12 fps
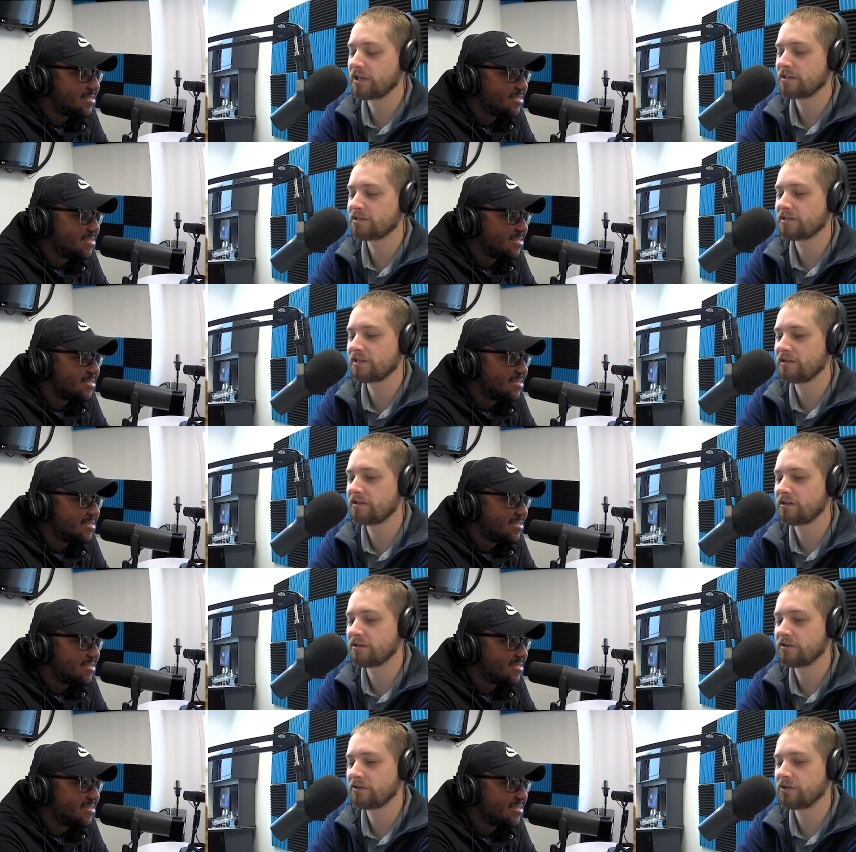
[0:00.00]
Speaker 1: gonna get to see
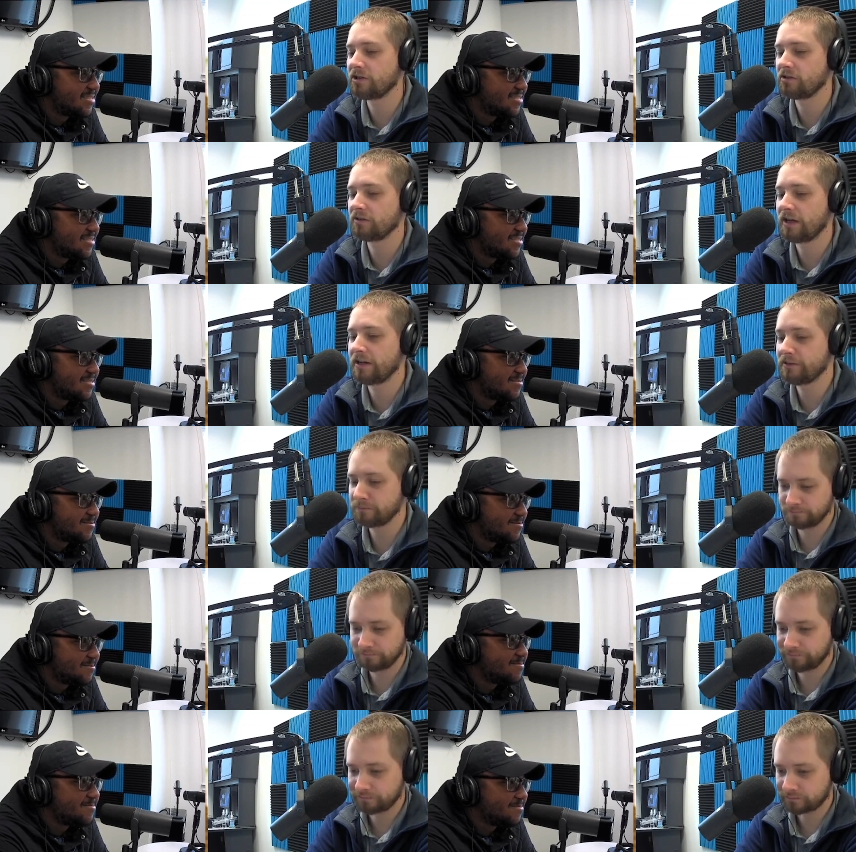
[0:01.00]
their their young lineup.
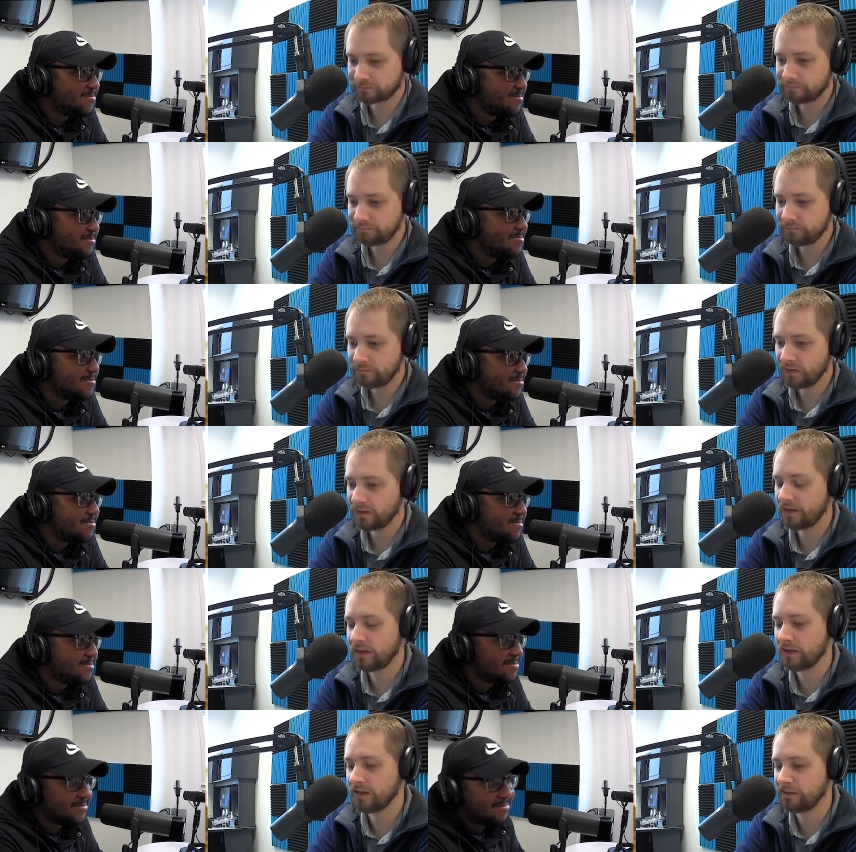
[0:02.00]

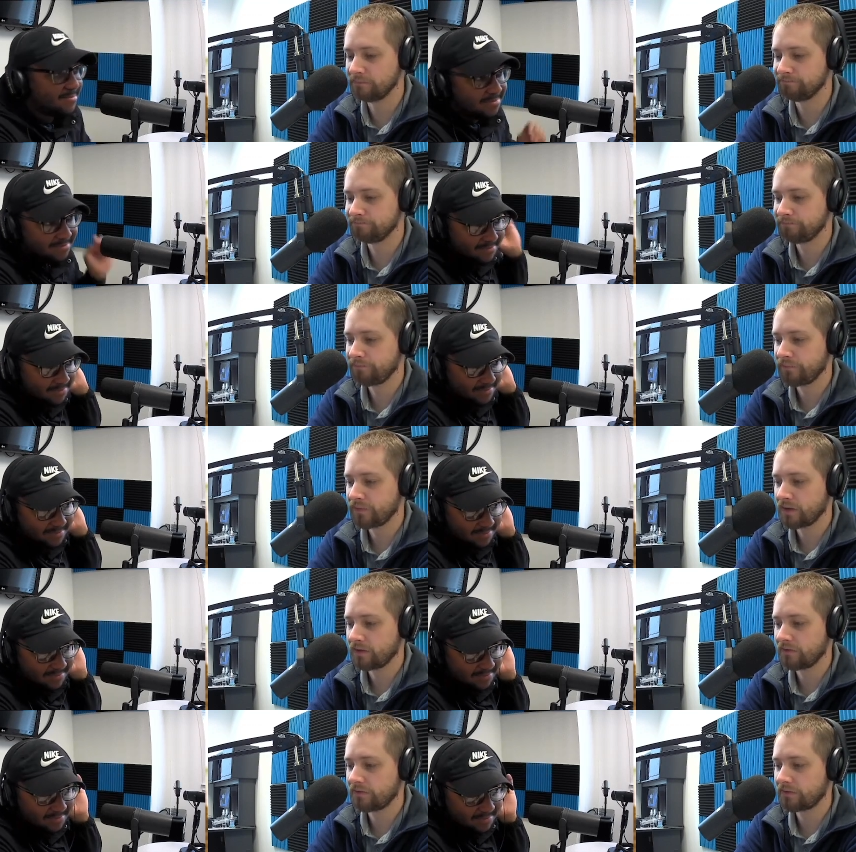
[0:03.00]
Um,
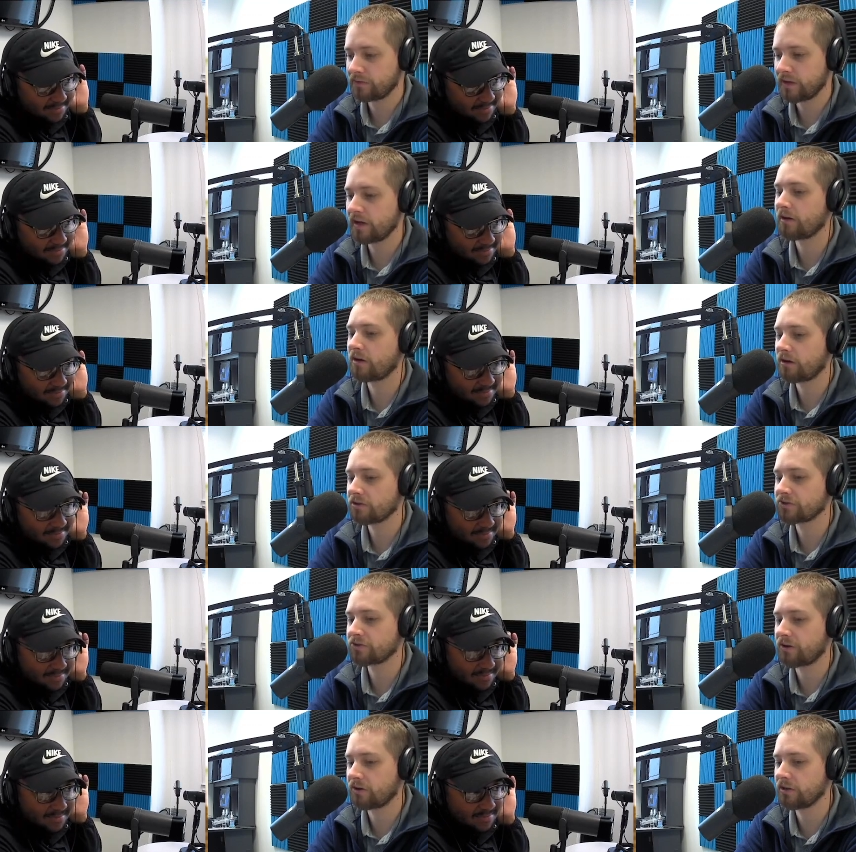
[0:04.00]
they are
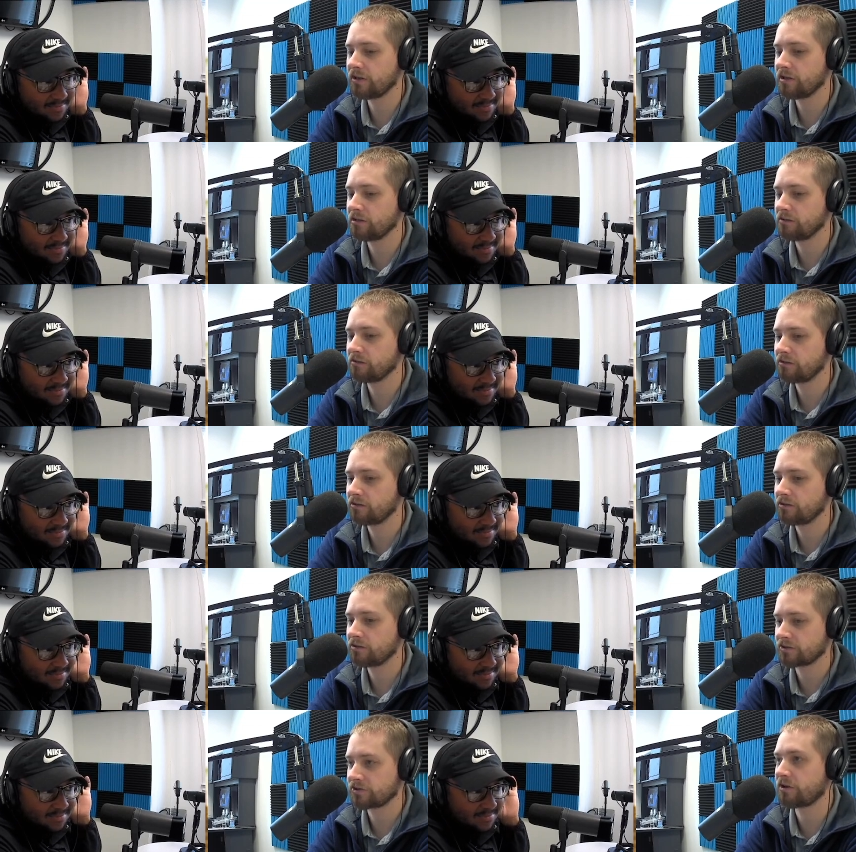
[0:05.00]
starting
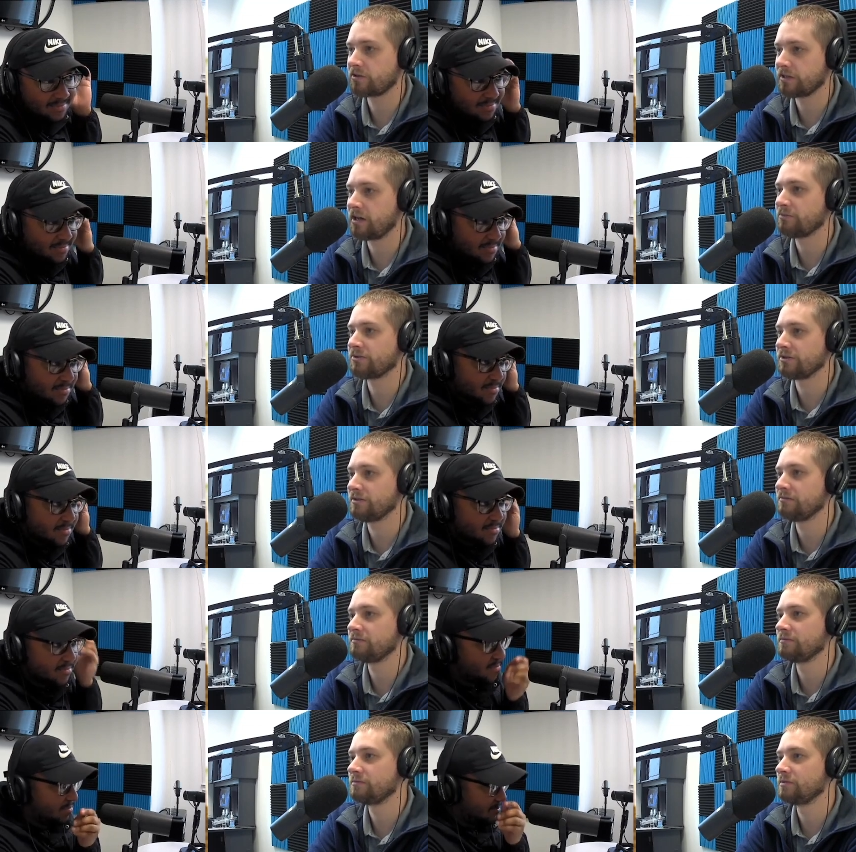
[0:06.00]
Ausar
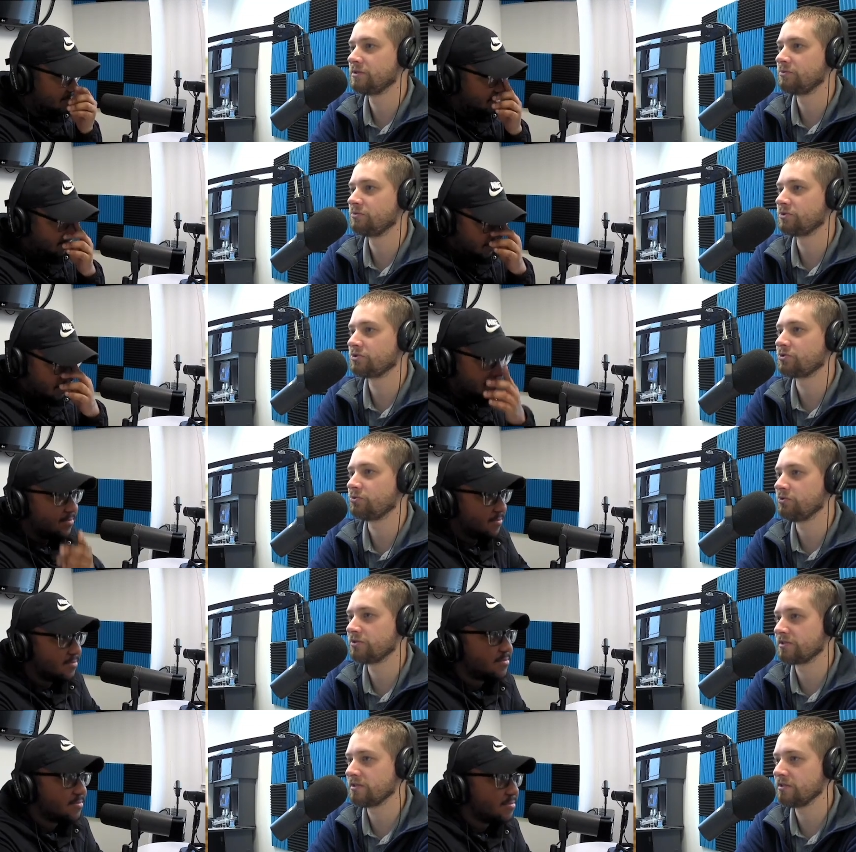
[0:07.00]
Thompson, which is
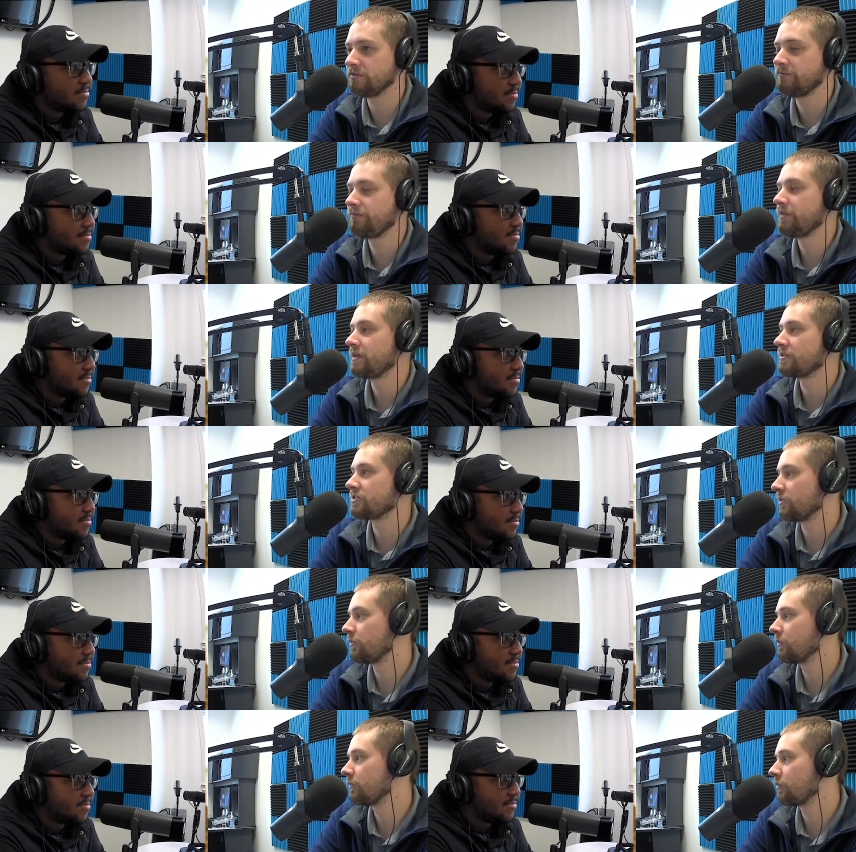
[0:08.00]
cool to see.
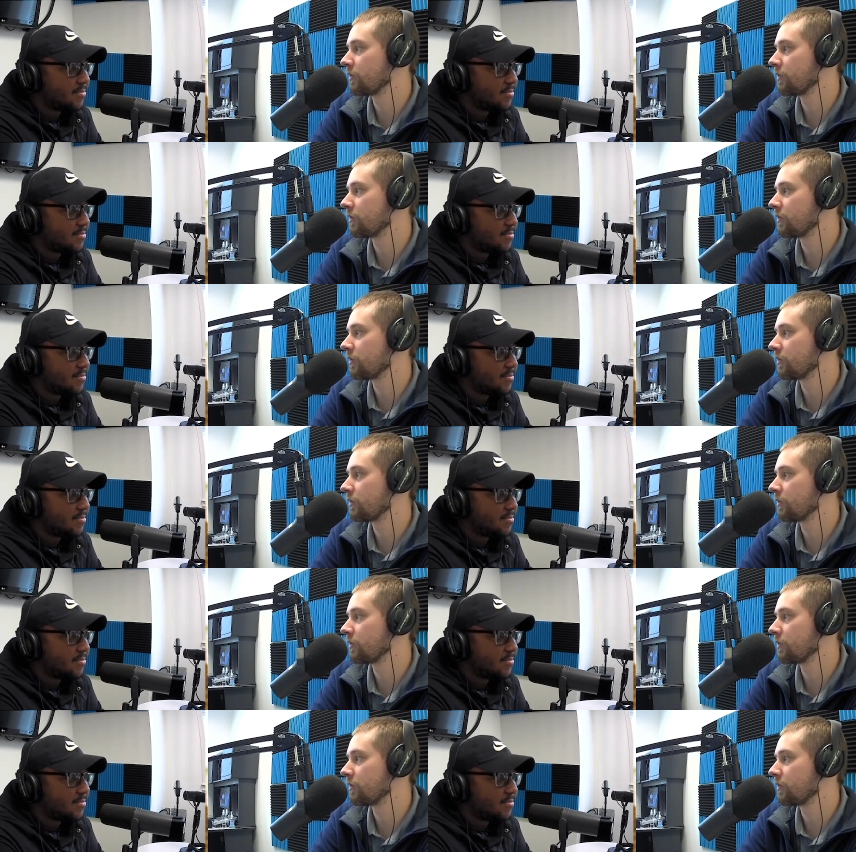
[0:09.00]
So